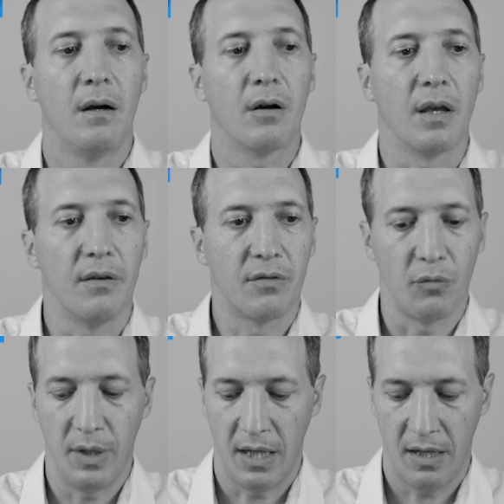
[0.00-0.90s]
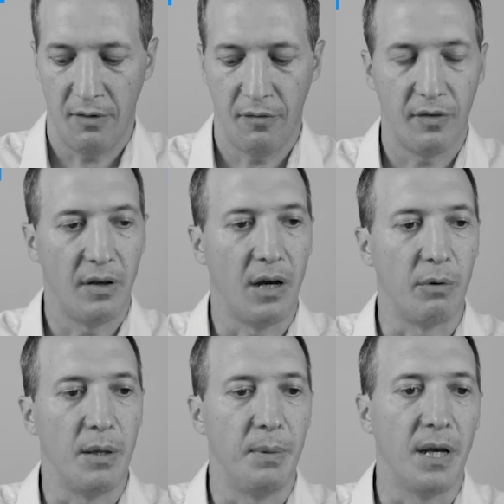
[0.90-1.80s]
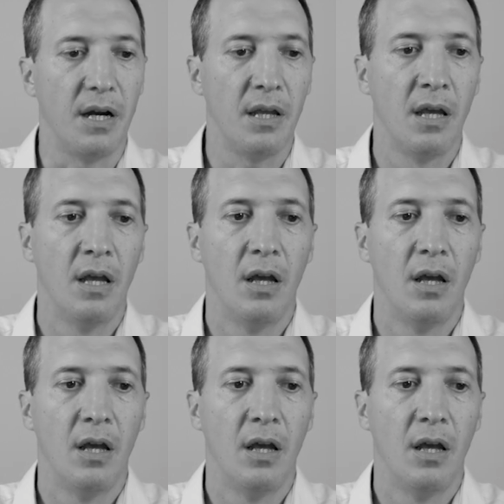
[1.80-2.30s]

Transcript: Okay, so we have our API.